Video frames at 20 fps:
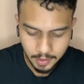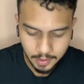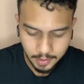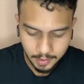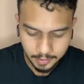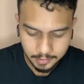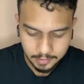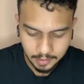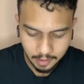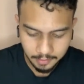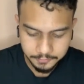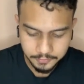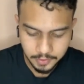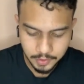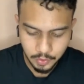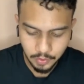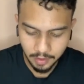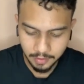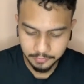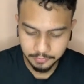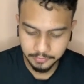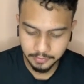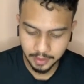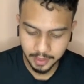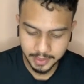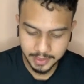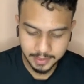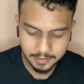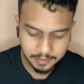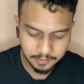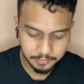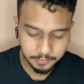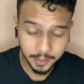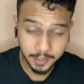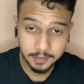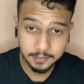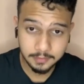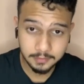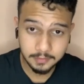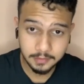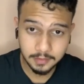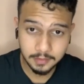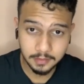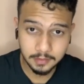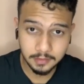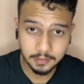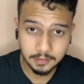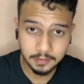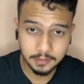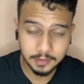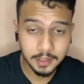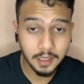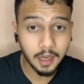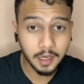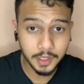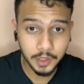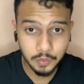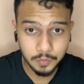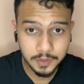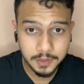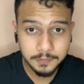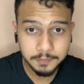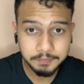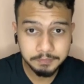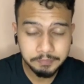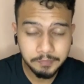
And after you have identified the argument,